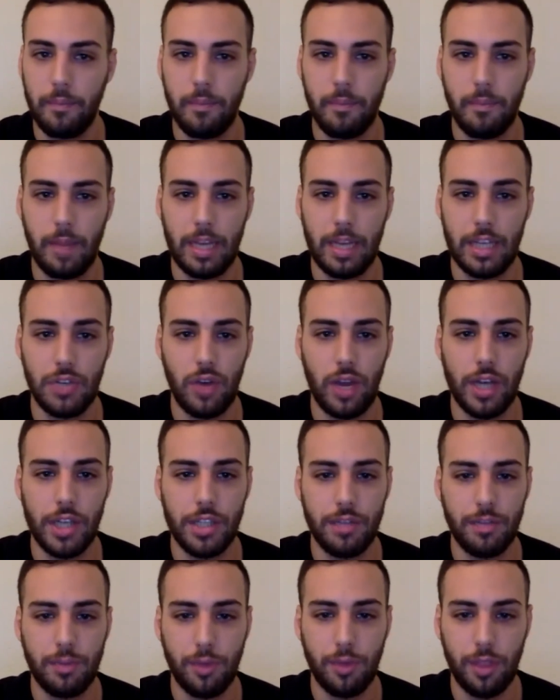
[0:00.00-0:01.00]
my
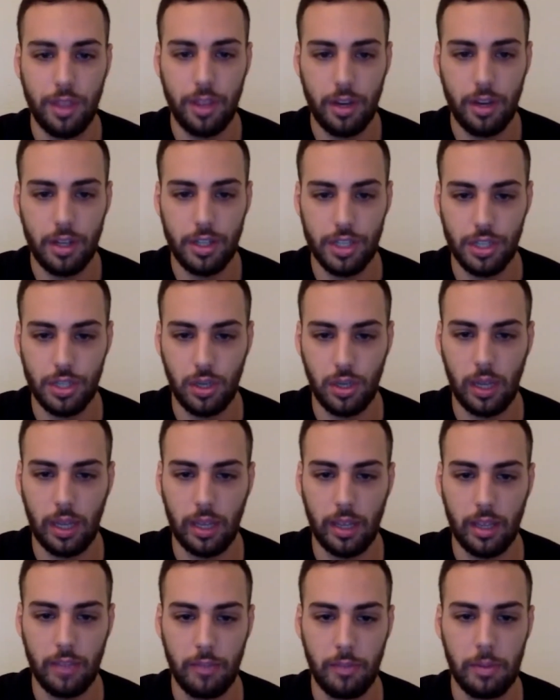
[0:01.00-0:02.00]
strategy for the year, just so
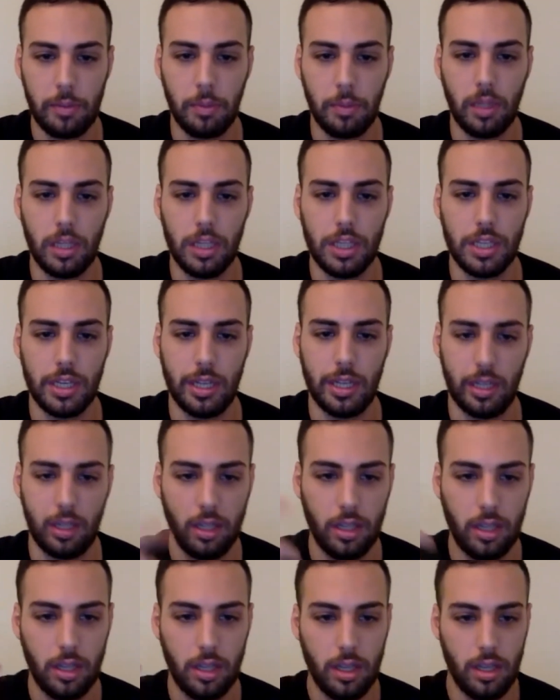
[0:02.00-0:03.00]
like if people listening,
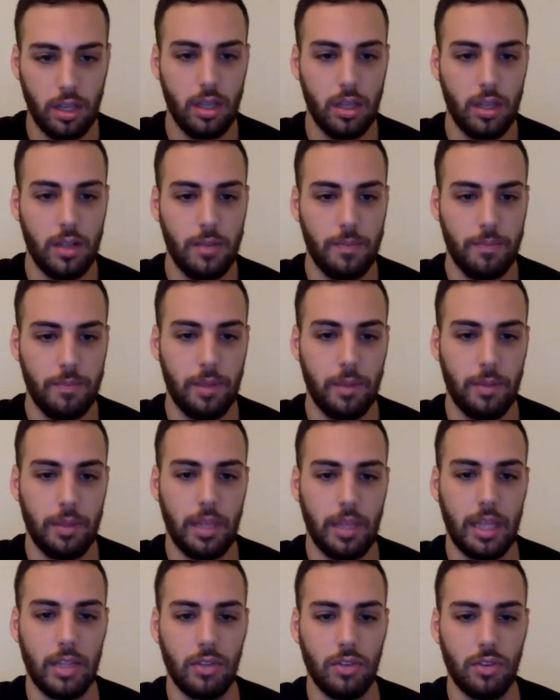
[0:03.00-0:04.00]
maybe
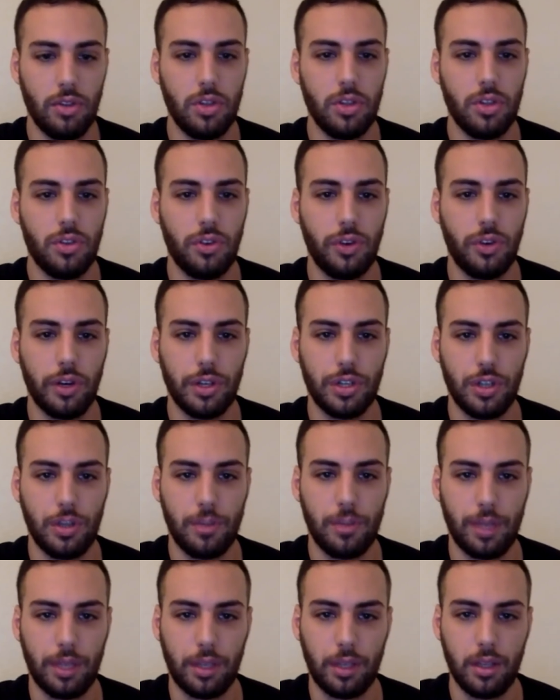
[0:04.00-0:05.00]
that triggers
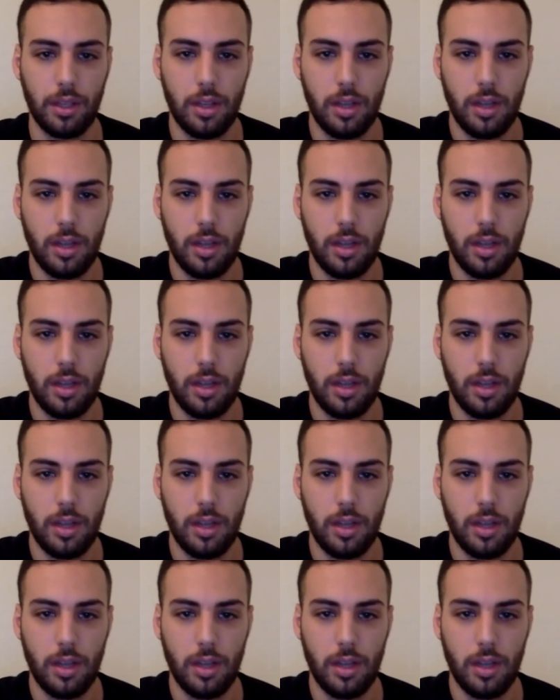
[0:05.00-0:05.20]
something.